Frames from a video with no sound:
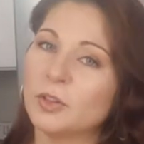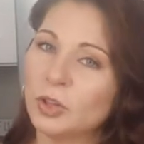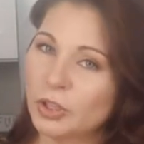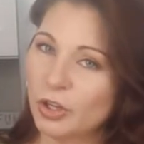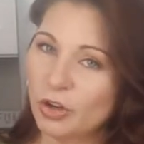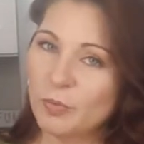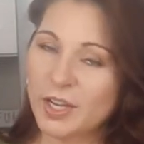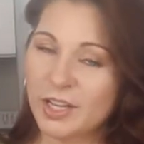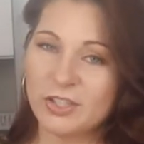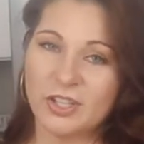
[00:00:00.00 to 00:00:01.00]
low
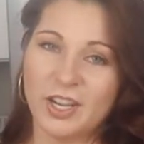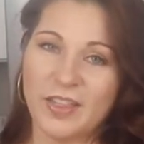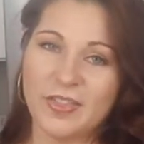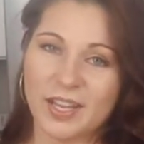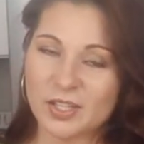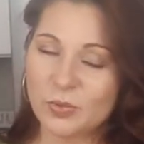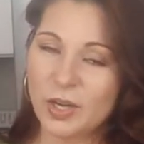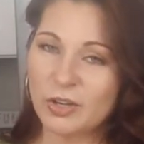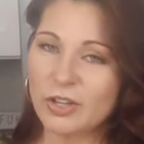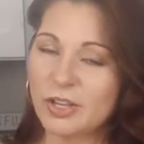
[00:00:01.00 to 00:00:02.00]
because you got that
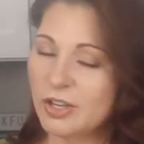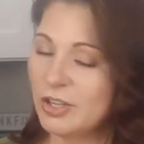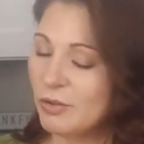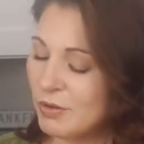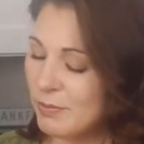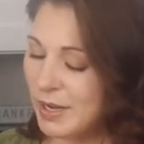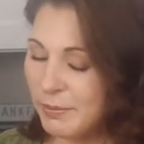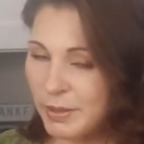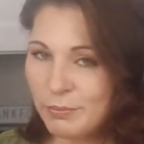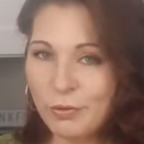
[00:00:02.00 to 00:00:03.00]
sweetener in there. You don't want to make a
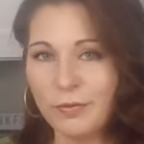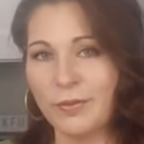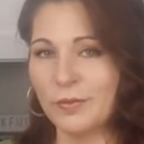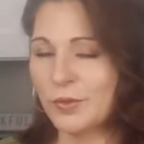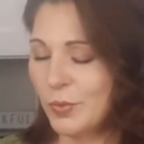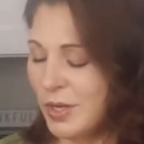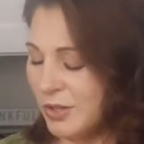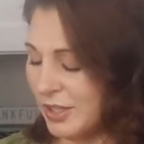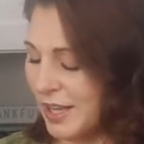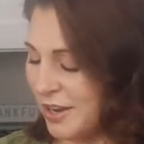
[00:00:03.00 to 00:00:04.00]
big poof of
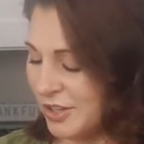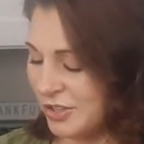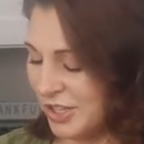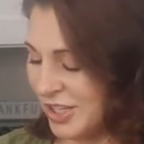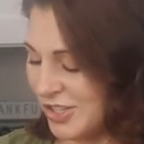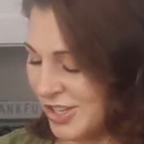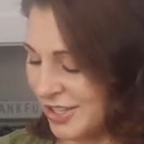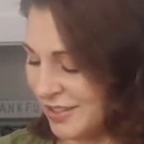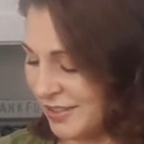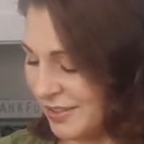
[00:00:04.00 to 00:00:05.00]
sweetener and cloud in your kitchen.